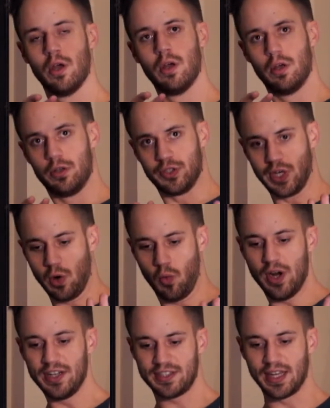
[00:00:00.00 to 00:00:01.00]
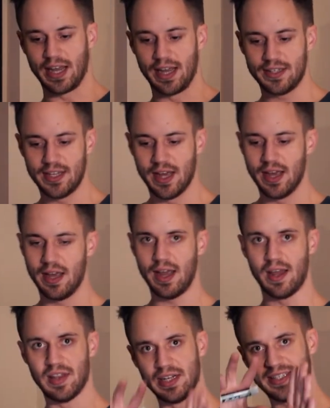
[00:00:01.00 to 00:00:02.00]
start witnessing it,
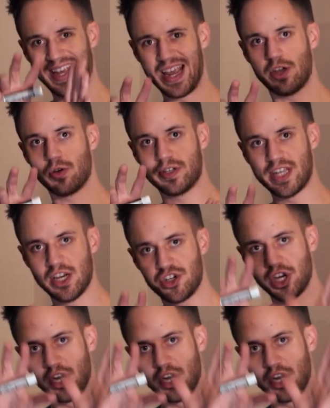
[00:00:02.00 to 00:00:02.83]
and then take your attention